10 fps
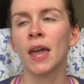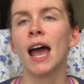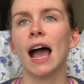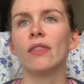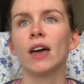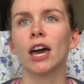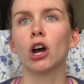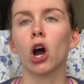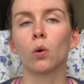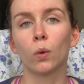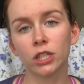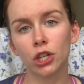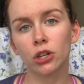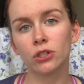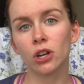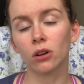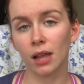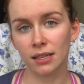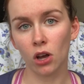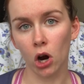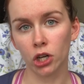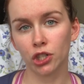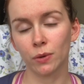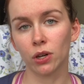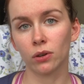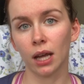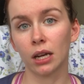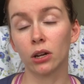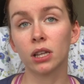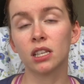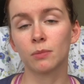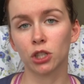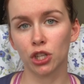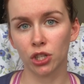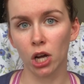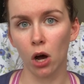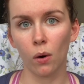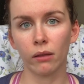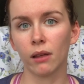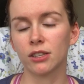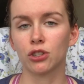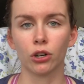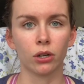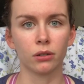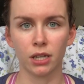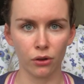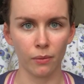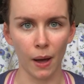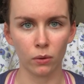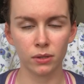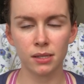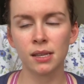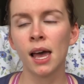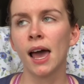And then our winters are less harsh. We don't get nearly as much snow unless you're near the mountains.